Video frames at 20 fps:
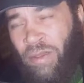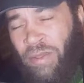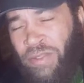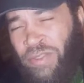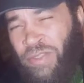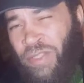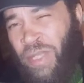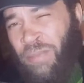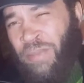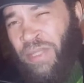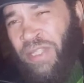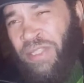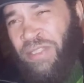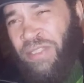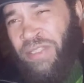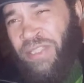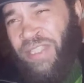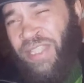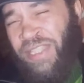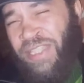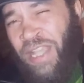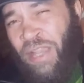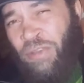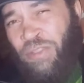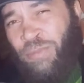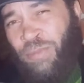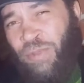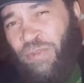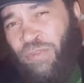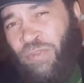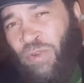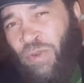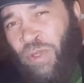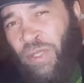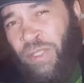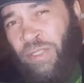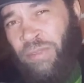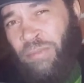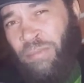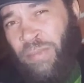So that means 6 hours
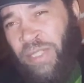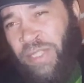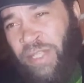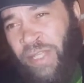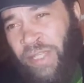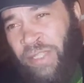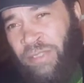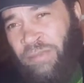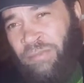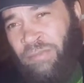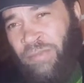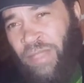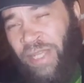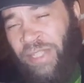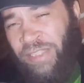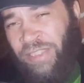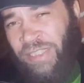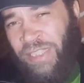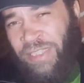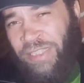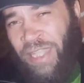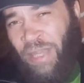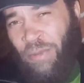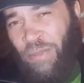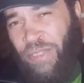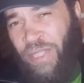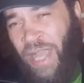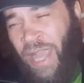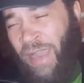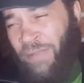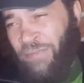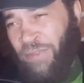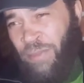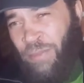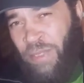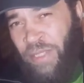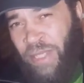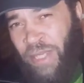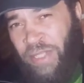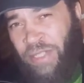before midnight and 6 hours after
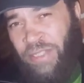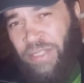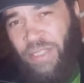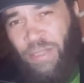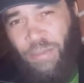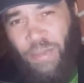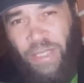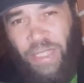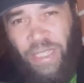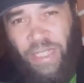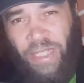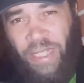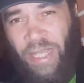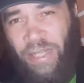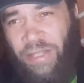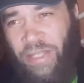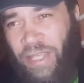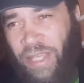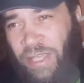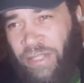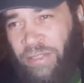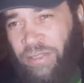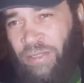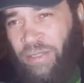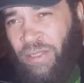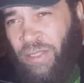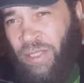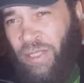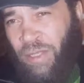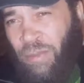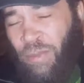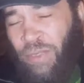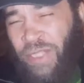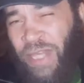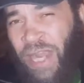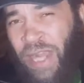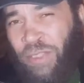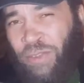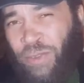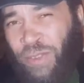midnight is the beginning and the end, which
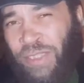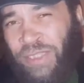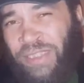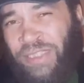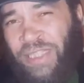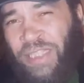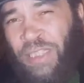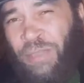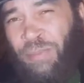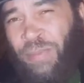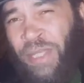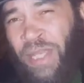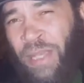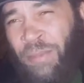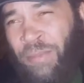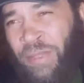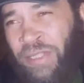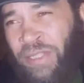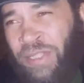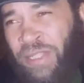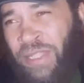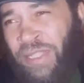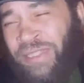actually is 6 p.m. and